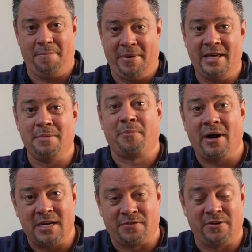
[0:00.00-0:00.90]
of paid the
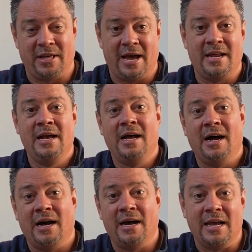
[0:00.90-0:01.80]
price for that
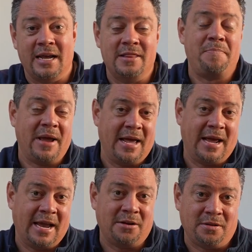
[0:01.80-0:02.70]
in the
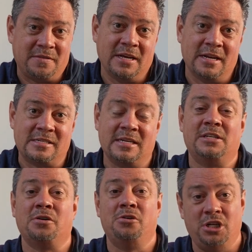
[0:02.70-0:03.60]
panhandle of Tennessee.
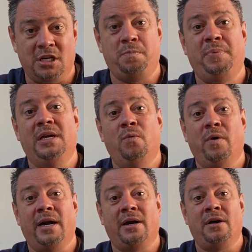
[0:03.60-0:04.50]
So just be
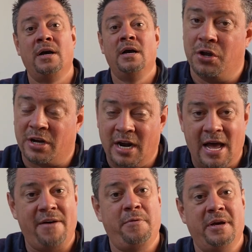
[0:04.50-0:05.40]
aware, you're gonna
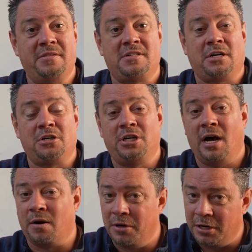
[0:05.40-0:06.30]
have a bit of sticker
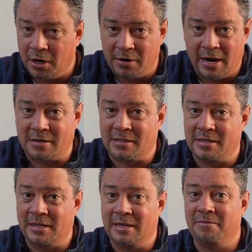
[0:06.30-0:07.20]
shock when you go down to the
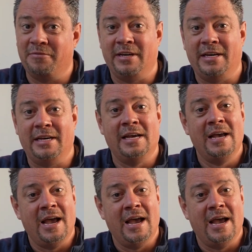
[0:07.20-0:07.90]
DMV